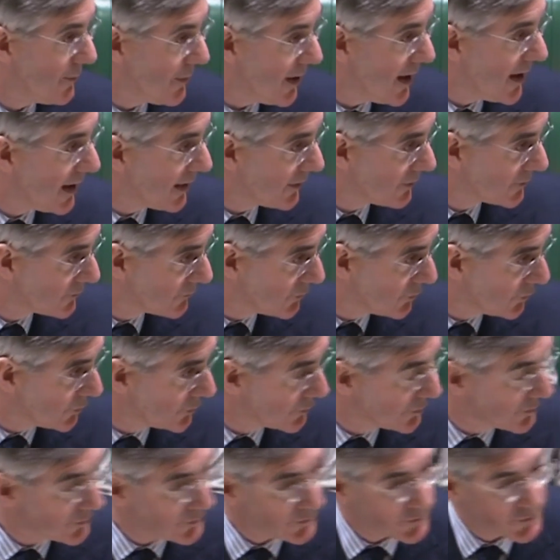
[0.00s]
obeying the
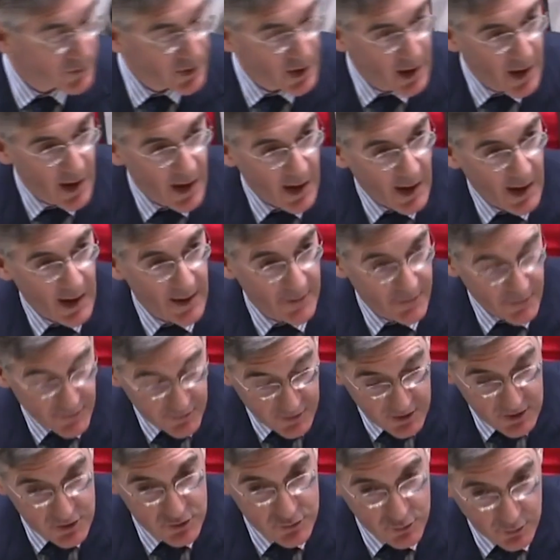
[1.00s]
rules and
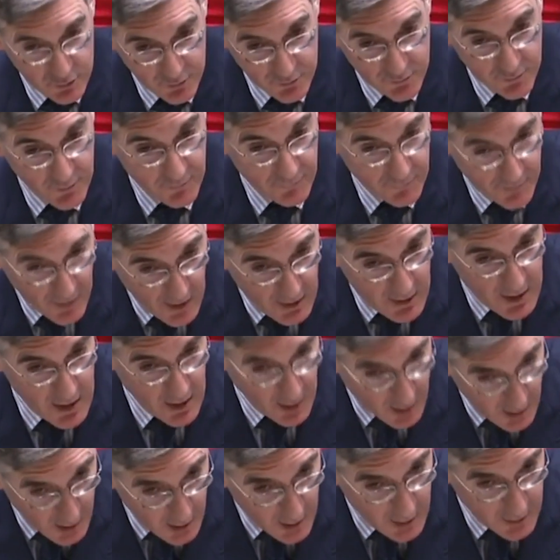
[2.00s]
that these rules were
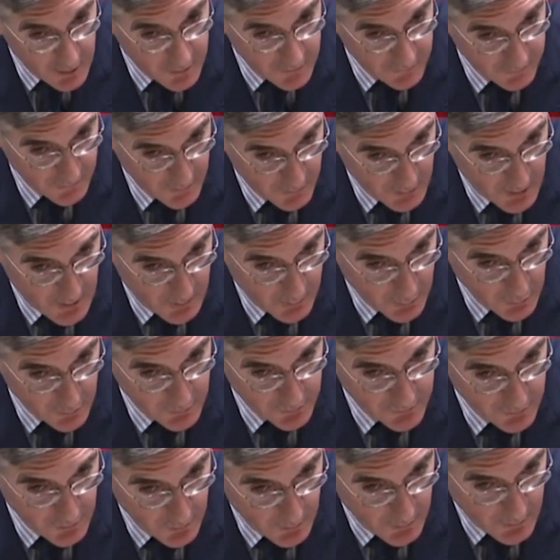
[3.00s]
very hard for
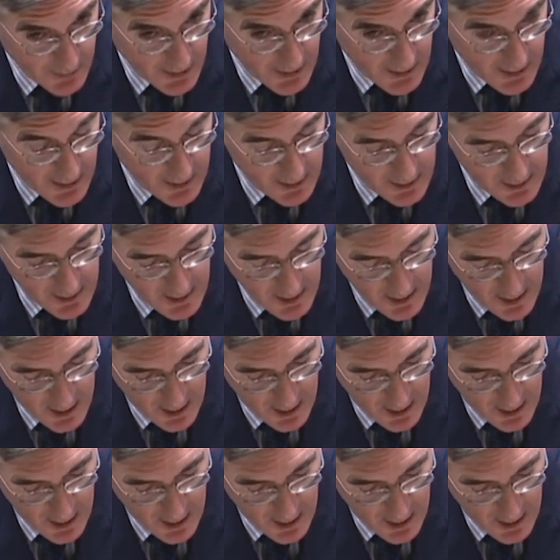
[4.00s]
people to obey.